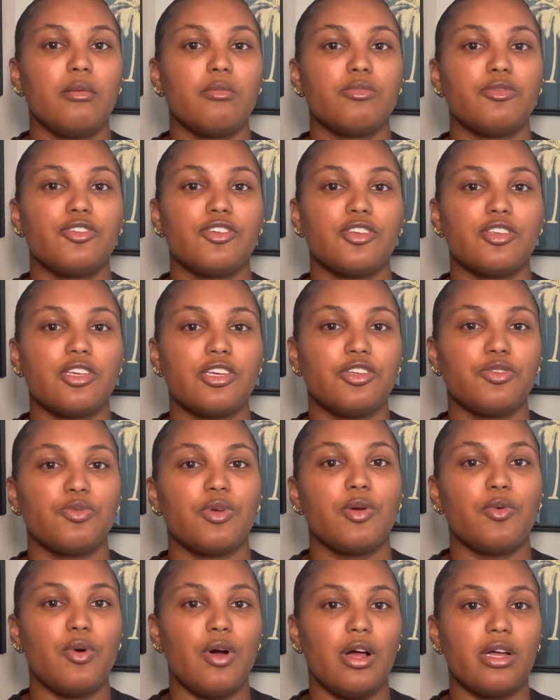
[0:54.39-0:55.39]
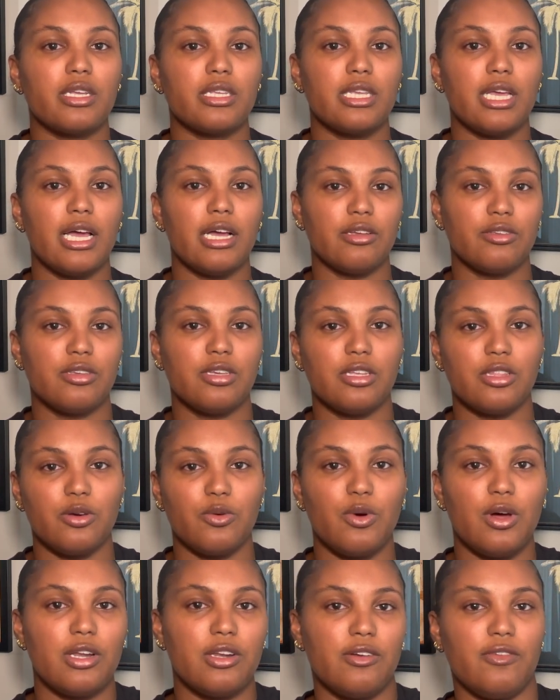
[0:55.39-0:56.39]
Just because we walked down to the
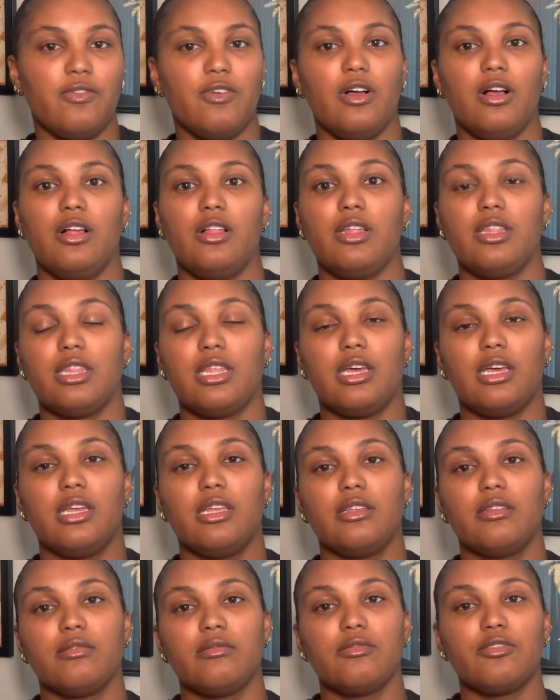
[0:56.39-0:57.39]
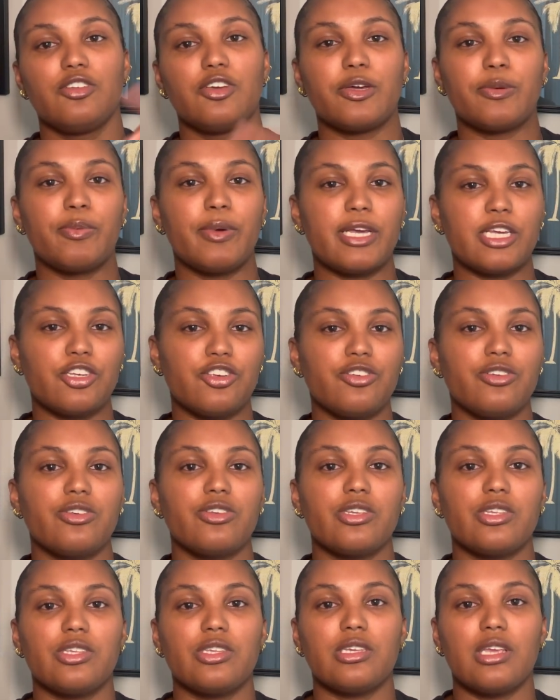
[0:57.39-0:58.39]
waterfall and then took pictures
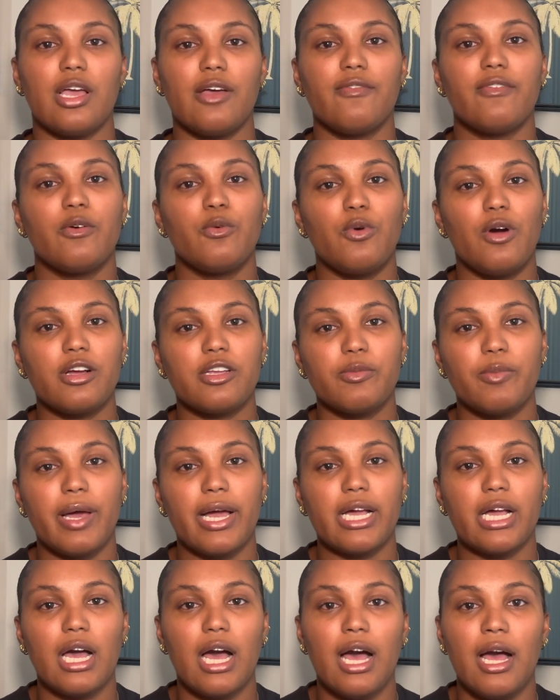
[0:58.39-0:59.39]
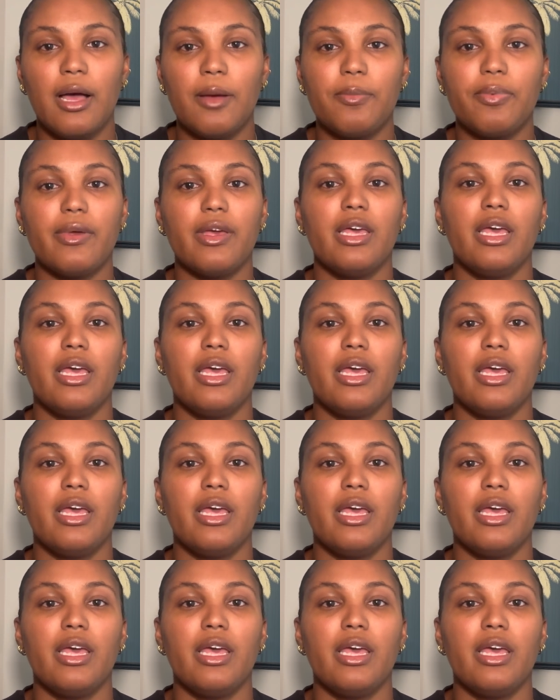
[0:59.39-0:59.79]
and stuff and walked back up.